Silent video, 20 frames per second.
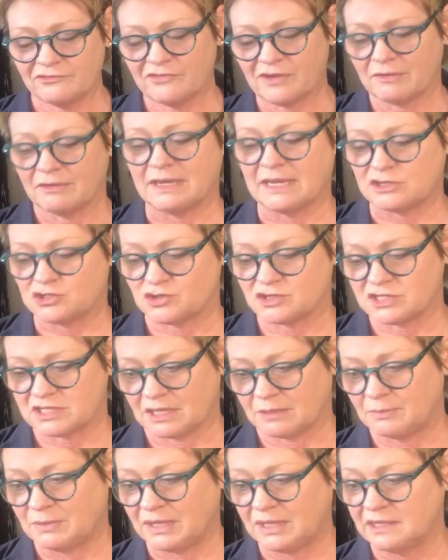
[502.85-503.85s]
Very
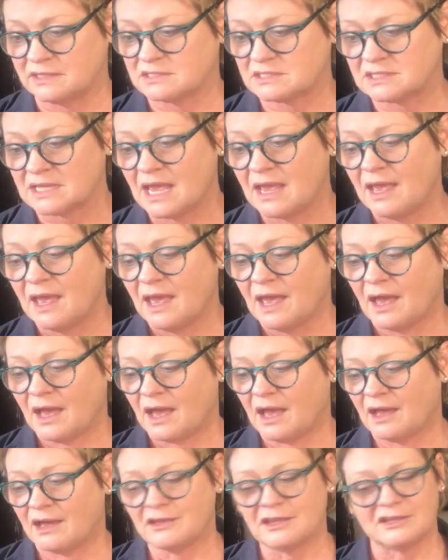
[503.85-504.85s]
interesting piece.
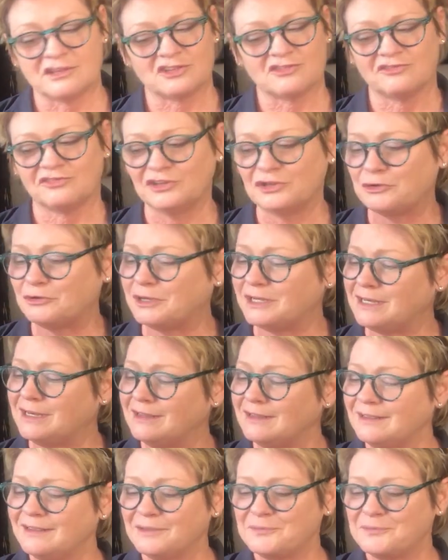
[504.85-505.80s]
Uh, it's fluid.